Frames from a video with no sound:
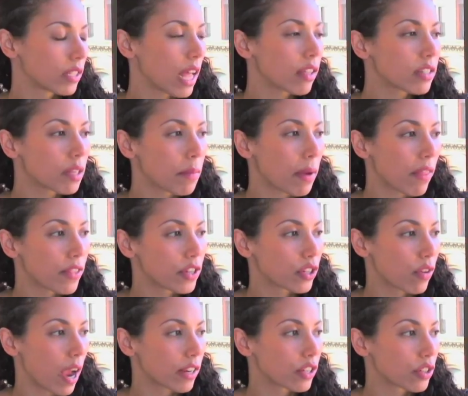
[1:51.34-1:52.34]
Tell us about the
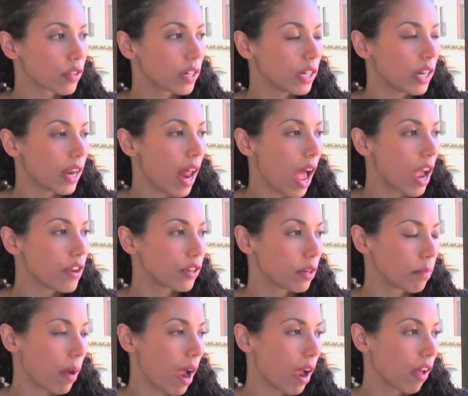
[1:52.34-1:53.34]
directory and how you
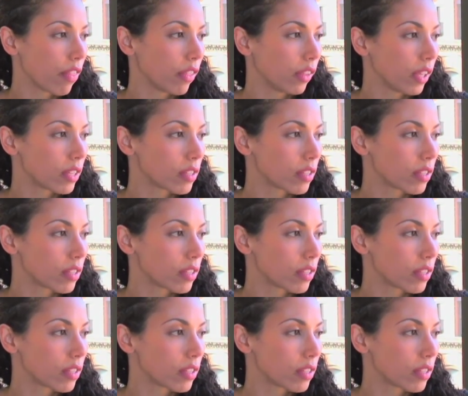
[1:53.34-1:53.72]
compile the